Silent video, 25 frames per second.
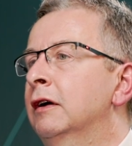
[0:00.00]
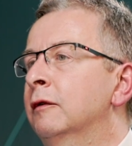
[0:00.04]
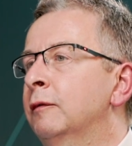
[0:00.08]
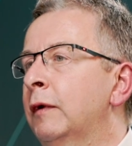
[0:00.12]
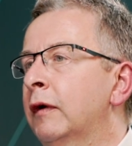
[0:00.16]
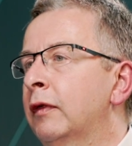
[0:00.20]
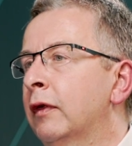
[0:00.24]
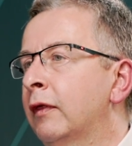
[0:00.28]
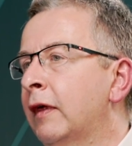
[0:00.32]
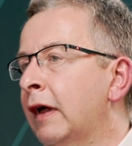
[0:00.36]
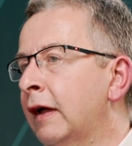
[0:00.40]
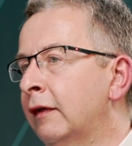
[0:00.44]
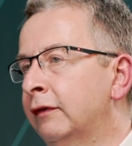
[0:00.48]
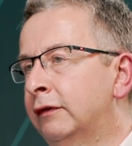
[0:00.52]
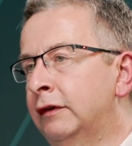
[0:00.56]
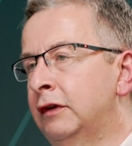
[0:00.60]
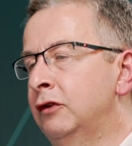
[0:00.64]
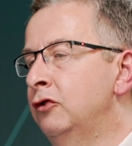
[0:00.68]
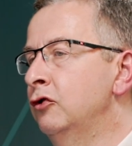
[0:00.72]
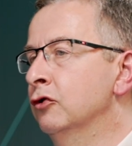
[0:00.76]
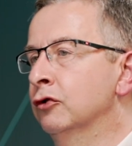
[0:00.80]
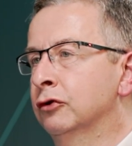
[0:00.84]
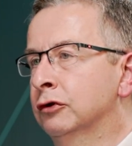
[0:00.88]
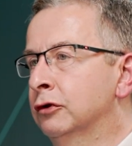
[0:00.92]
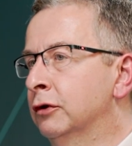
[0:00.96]
whether that's
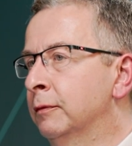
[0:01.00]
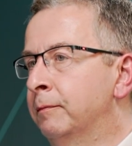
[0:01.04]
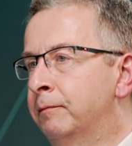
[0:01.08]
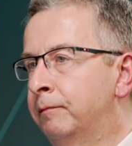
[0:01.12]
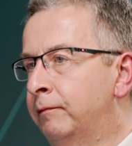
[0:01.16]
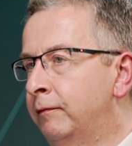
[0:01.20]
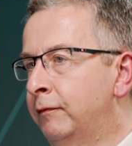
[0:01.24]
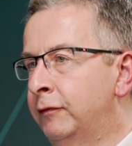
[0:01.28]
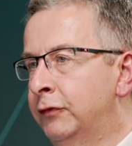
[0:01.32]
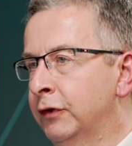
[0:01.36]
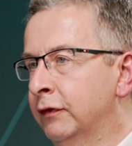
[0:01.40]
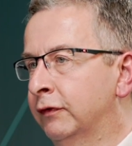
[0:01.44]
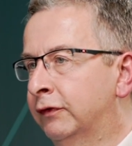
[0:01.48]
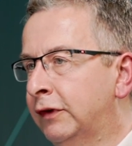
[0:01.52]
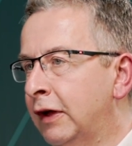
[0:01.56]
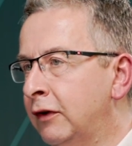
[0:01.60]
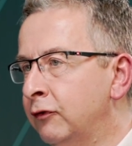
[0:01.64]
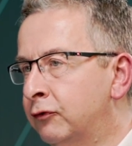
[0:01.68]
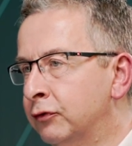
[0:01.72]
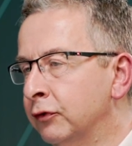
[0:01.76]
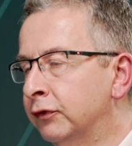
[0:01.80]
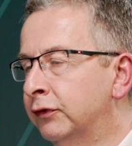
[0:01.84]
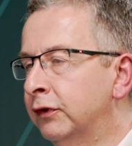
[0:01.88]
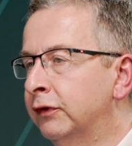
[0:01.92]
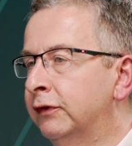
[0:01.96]
in your
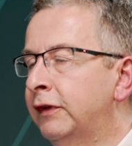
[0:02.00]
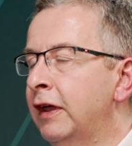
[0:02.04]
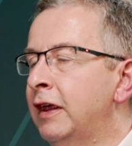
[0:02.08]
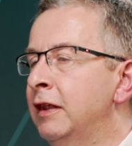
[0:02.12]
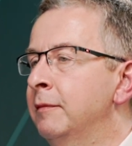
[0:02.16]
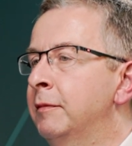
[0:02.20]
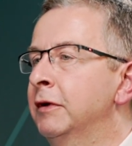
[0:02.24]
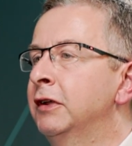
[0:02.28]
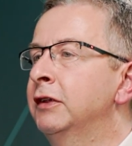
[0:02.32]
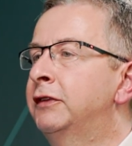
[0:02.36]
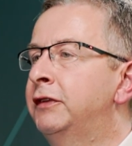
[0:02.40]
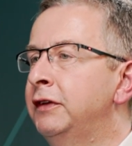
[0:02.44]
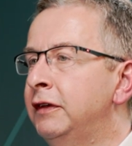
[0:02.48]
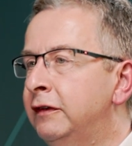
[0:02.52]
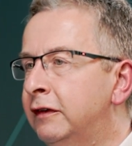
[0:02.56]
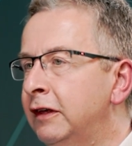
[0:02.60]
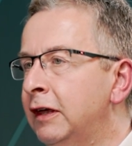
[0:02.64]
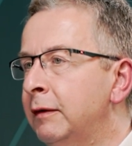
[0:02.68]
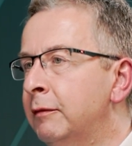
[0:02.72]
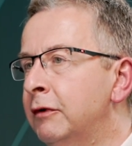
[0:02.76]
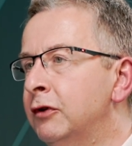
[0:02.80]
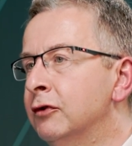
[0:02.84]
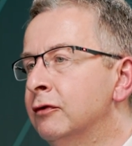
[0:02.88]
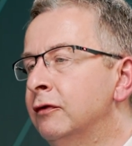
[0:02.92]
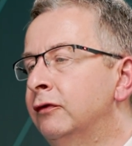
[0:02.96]
central sustainability
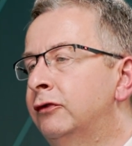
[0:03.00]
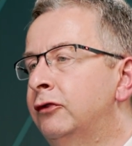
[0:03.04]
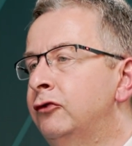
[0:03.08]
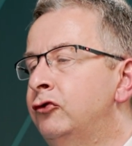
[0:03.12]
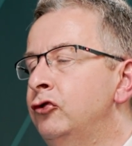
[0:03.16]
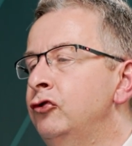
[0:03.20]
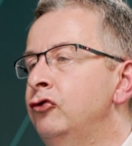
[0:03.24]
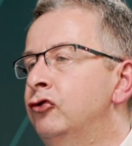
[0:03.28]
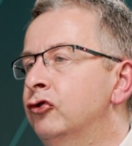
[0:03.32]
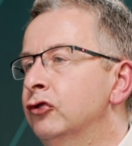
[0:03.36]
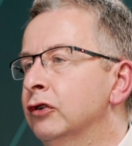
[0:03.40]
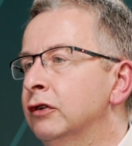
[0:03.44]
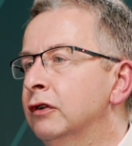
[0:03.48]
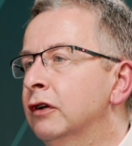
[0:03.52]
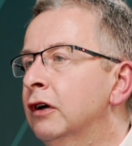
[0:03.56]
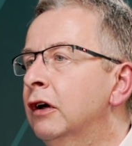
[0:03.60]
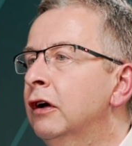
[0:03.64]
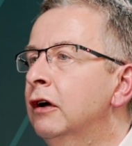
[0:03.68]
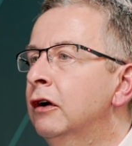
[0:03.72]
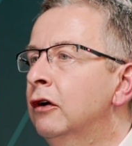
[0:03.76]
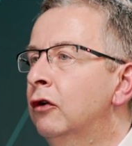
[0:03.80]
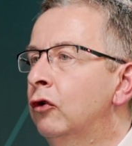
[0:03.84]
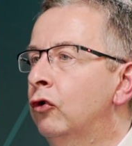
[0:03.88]
team in your institution